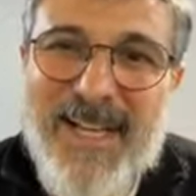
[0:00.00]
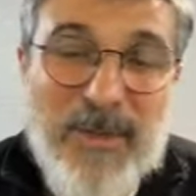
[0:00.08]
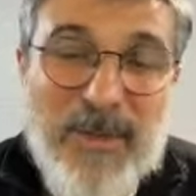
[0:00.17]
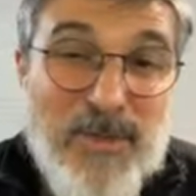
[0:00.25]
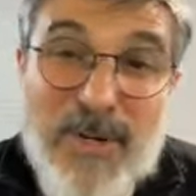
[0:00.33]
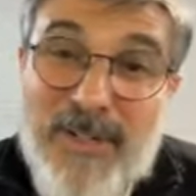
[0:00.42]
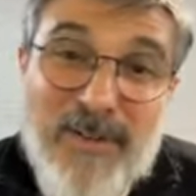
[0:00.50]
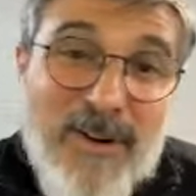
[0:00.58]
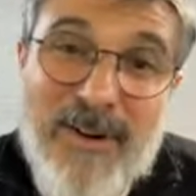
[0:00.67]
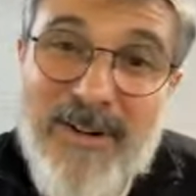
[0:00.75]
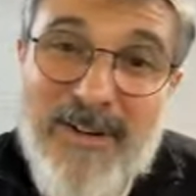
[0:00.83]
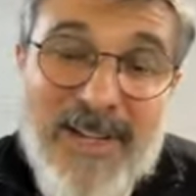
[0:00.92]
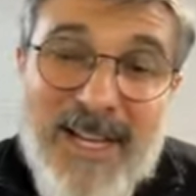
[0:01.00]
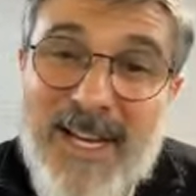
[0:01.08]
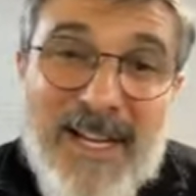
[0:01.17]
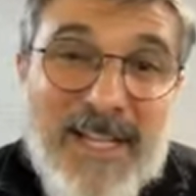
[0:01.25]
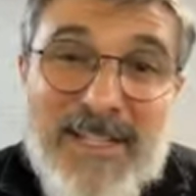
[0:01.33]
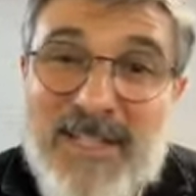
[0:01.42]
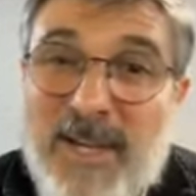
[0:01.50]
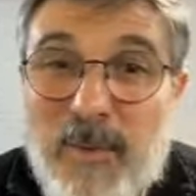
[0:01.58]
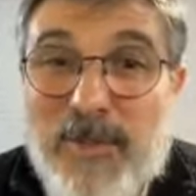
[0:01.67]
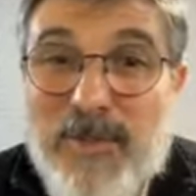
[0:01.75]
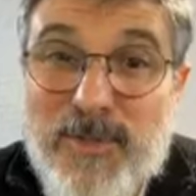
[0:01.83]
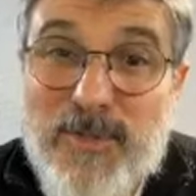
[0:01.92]
we trained hard. And at nighttime,
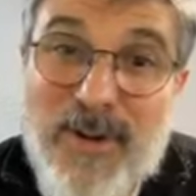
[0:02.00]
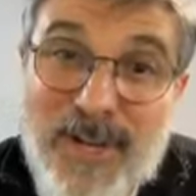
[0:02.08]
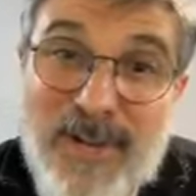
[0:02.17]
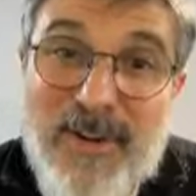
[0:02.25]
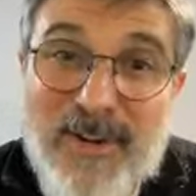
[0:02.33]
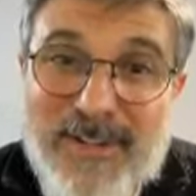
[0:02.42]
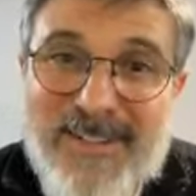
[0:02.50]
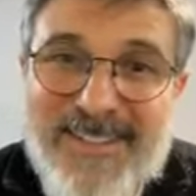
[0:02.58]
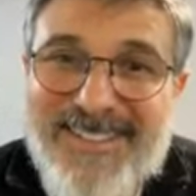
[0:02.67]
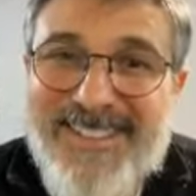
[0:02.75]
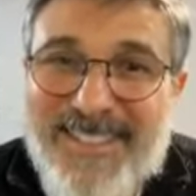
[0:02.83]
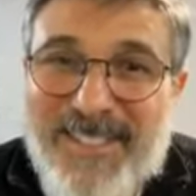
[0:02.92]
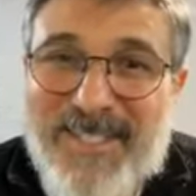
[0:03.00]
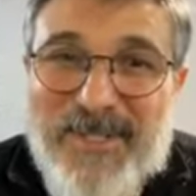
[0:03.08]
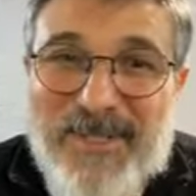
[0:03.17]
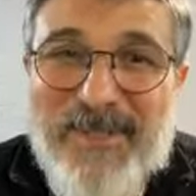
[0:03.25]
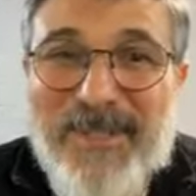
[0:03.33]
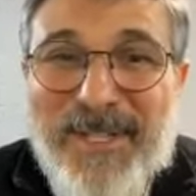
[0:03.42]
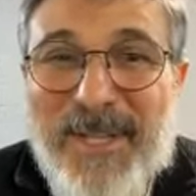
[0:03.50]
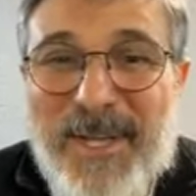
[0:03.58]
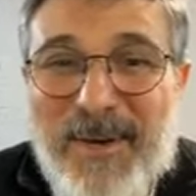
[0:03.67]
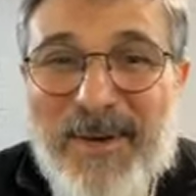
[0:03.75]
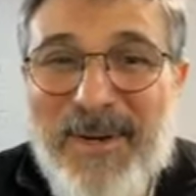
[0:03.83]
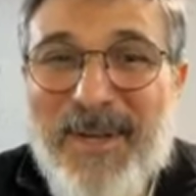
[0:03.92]
we also drank hard. So
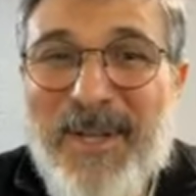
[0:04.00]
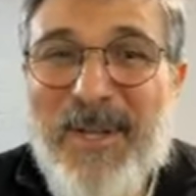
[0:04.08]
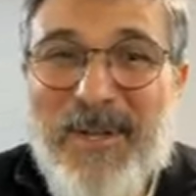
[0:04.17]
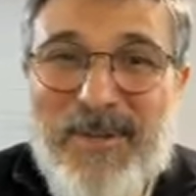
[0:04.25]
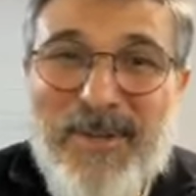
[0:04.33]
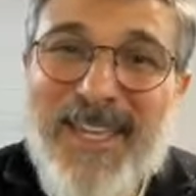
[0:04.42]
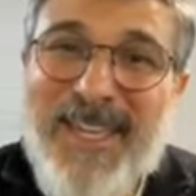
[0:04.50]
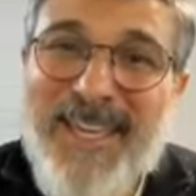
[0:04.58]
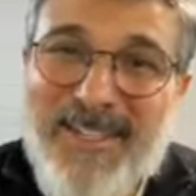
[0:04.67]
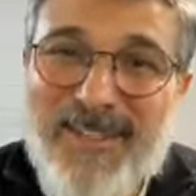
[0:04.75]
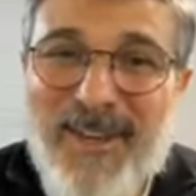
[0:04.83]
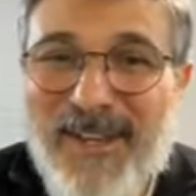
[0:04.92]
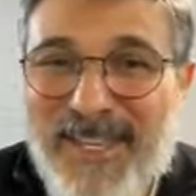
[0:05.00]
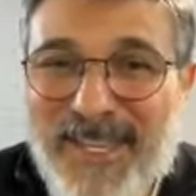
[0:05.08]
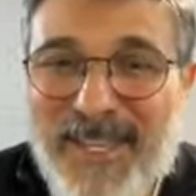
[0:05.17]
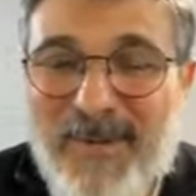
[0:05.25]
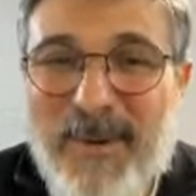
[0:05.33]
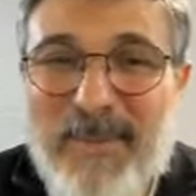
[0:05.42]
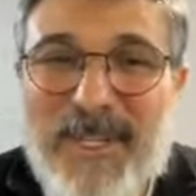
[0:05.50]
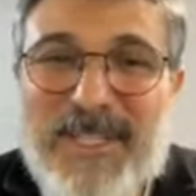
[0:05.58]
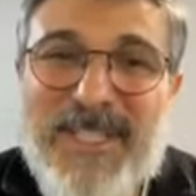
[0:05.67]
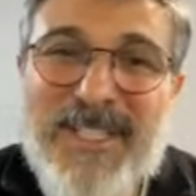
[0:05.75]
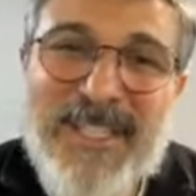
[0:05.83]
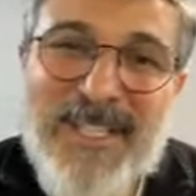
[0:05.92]
we're drinking and talking and
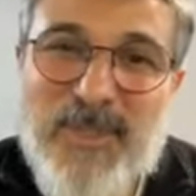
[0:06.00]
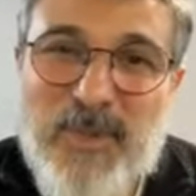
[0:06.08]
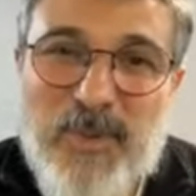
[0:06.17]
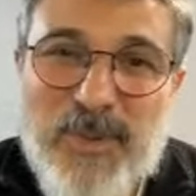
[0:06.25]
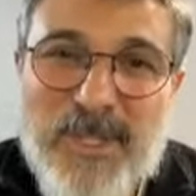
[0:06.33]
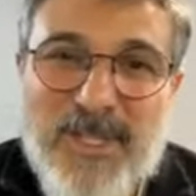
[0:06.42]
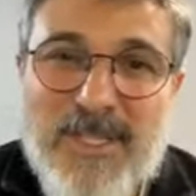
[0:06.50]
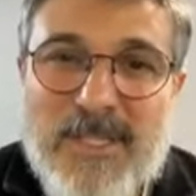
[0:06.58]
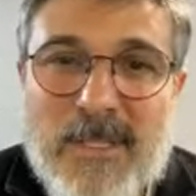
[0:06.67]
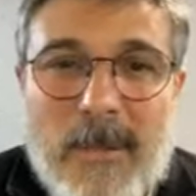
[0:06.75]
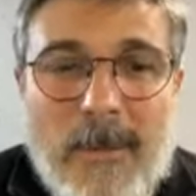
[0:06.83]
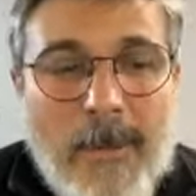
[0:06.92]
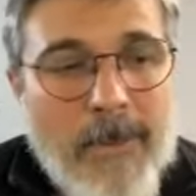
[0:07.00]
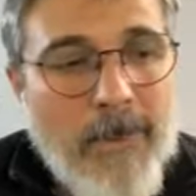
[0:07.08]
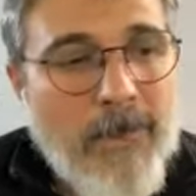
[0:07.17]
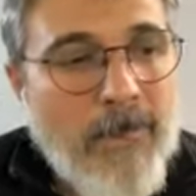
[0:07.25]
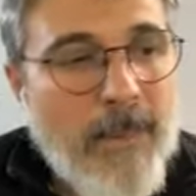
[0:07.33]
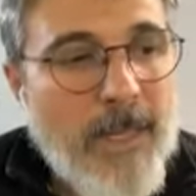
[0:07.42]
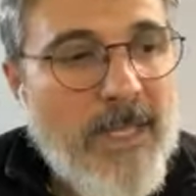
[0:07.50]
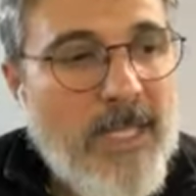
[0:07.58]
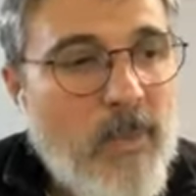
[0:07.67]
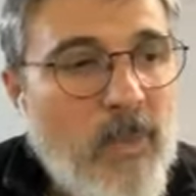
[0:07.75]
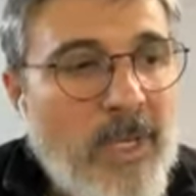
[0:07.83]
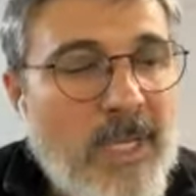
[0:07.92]
reminiscing like school kids. And
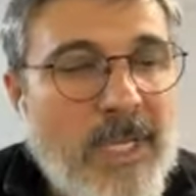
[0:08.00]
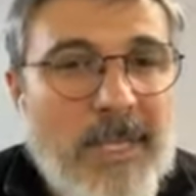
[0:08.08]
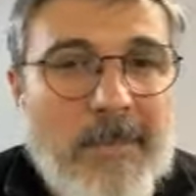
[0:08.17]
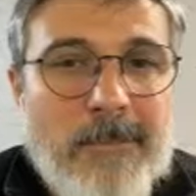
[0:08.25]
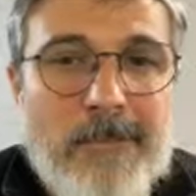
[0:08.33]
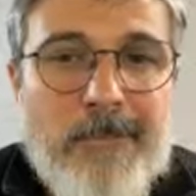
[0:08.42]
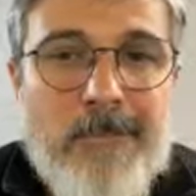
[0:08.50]
then one night,